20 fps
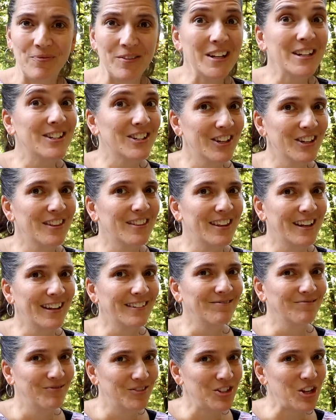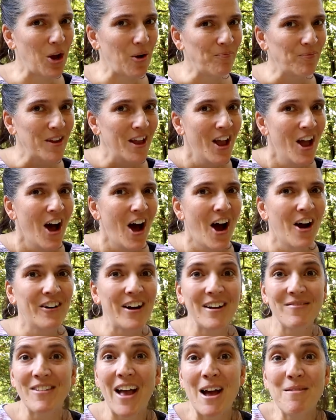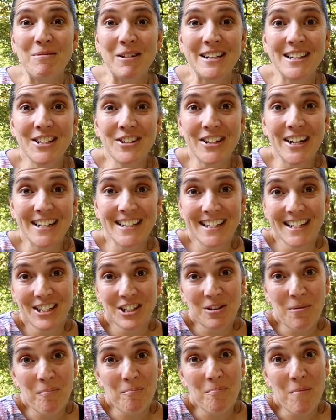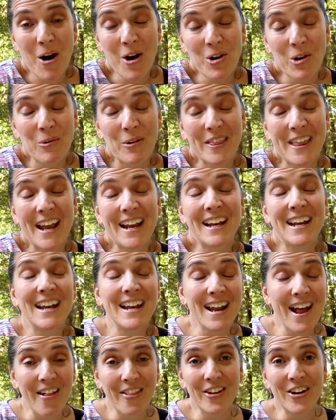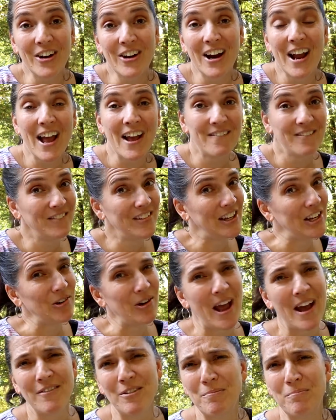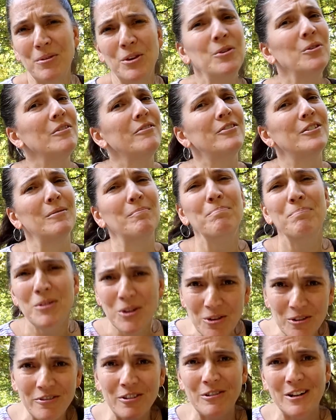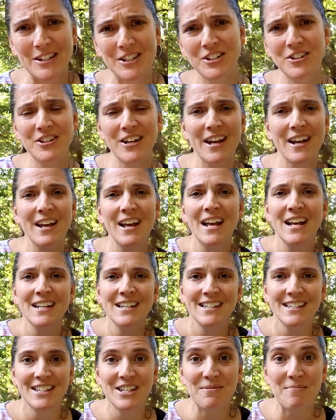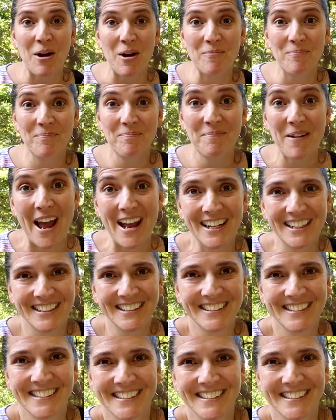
It's a good thing. So, all right, I'm going to see you guys again tomorrow with another video. Have a beautiful, beautiful rest of your day. See you tomorrow. Bye.